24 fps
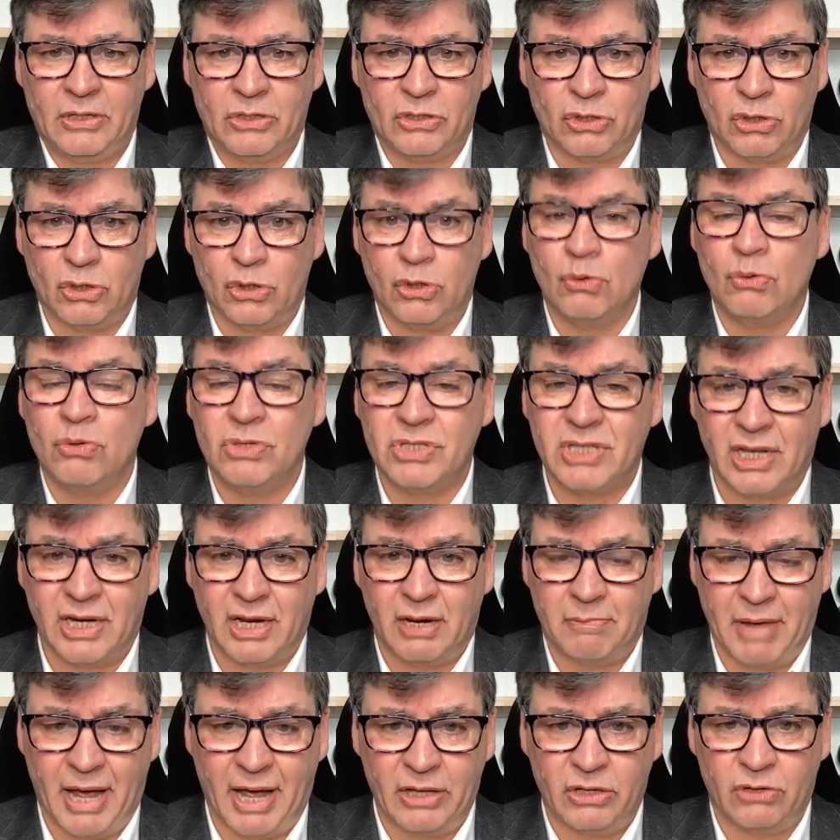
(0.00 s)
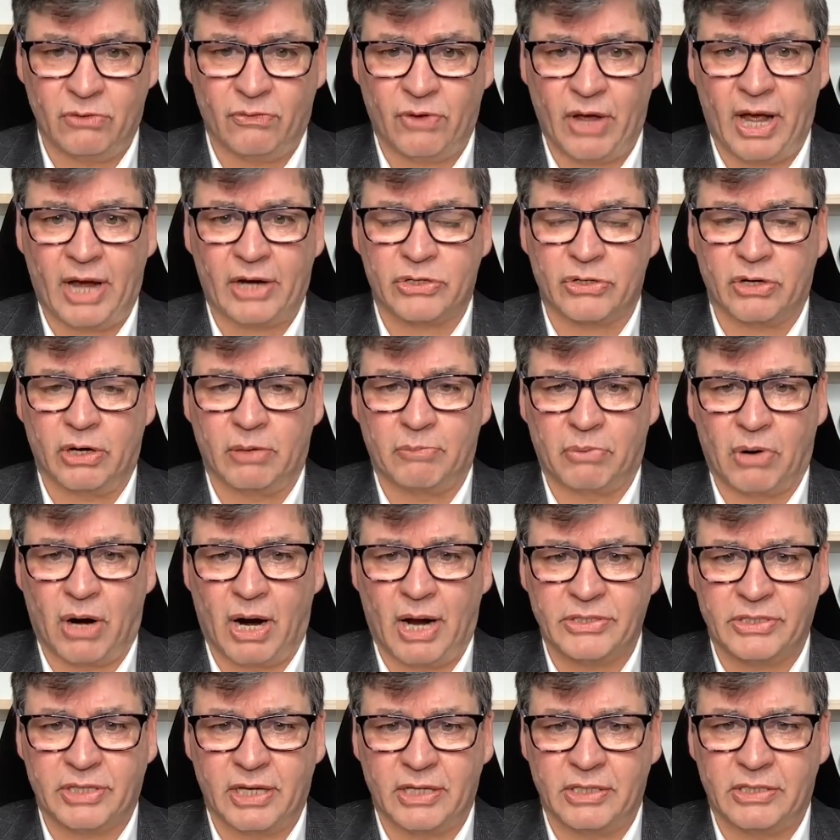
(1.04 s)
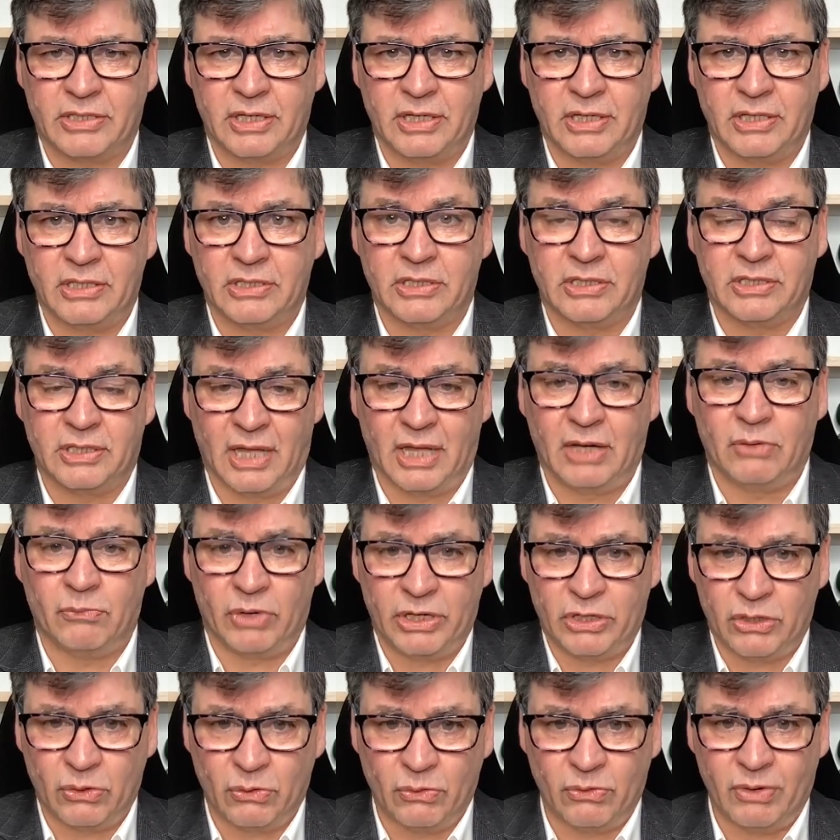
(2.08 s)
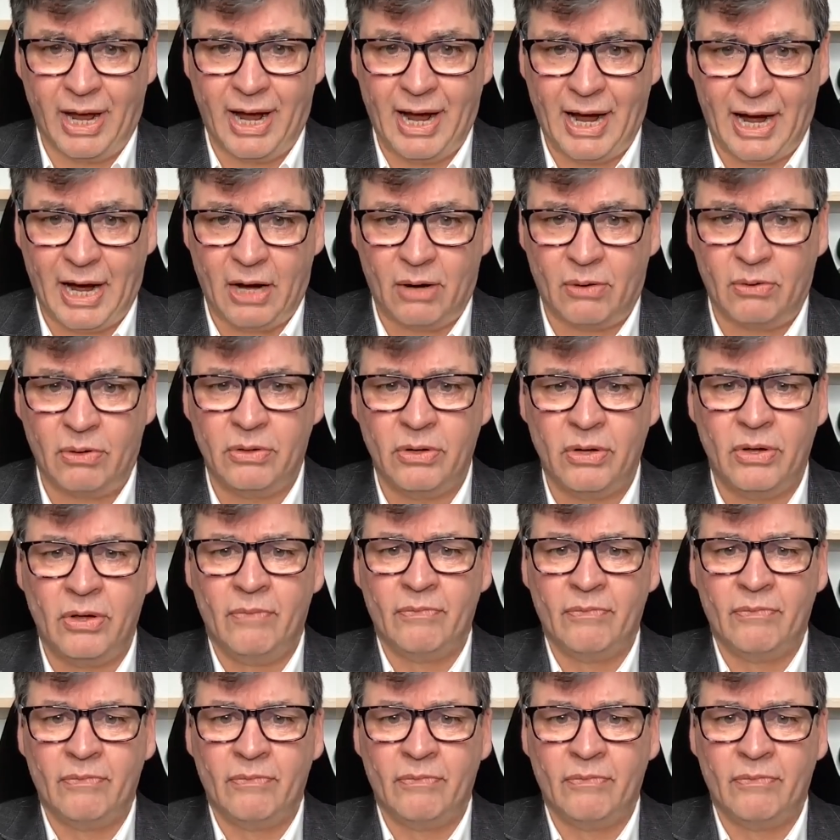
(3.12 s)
to use it in manufacturing processes than we do now.